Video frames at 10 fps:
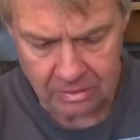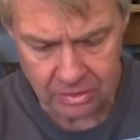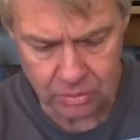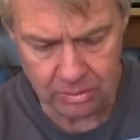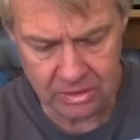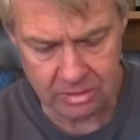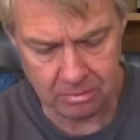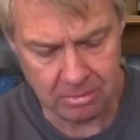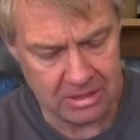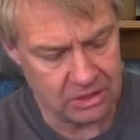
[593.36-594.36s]
this one is the
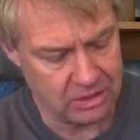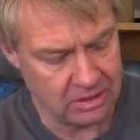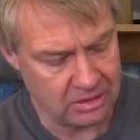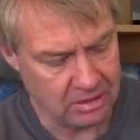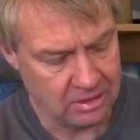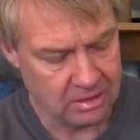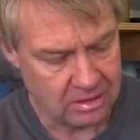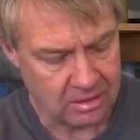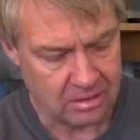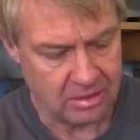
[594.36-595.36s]
BG
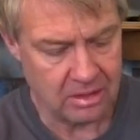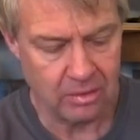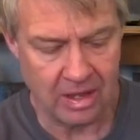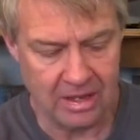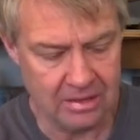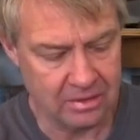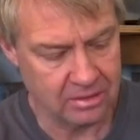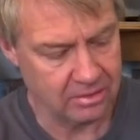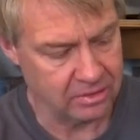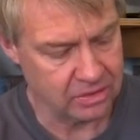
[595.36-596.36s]
Neo 8.
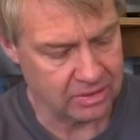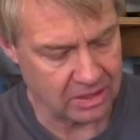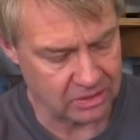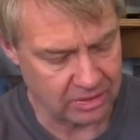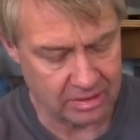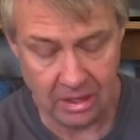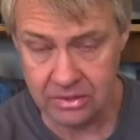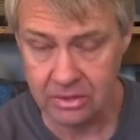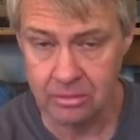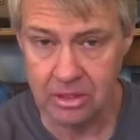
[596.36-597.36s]
This is actually a
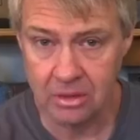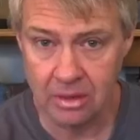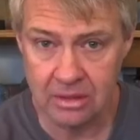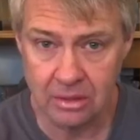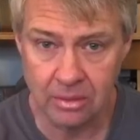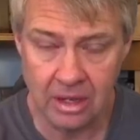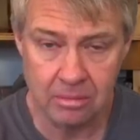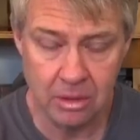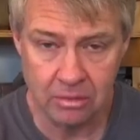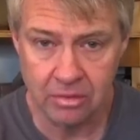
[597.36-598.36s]
custom Neo 8 that we had
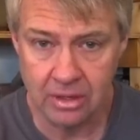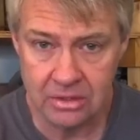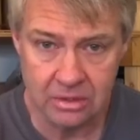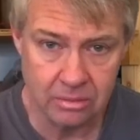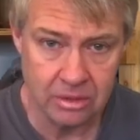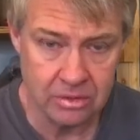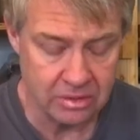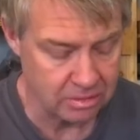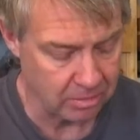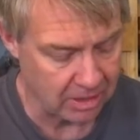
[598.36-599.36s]
built for us that we use in
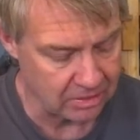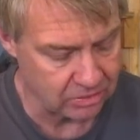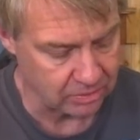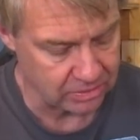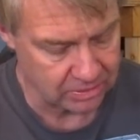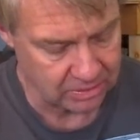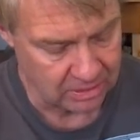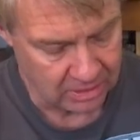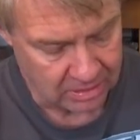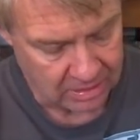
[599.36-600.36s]
some line sources.
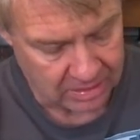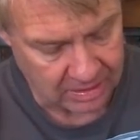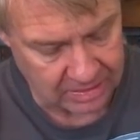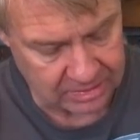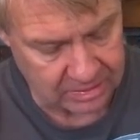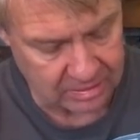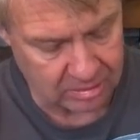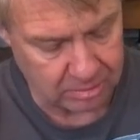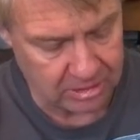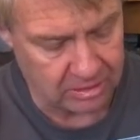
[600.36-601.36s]
It has the
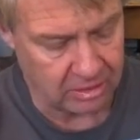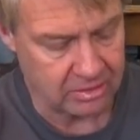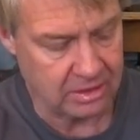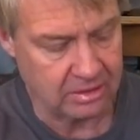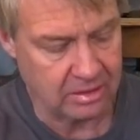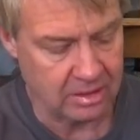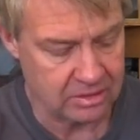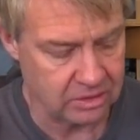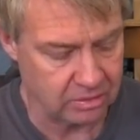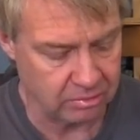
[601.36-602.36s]
PDR
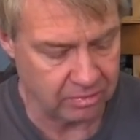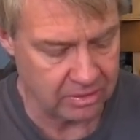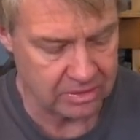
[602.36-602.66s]
technology on the front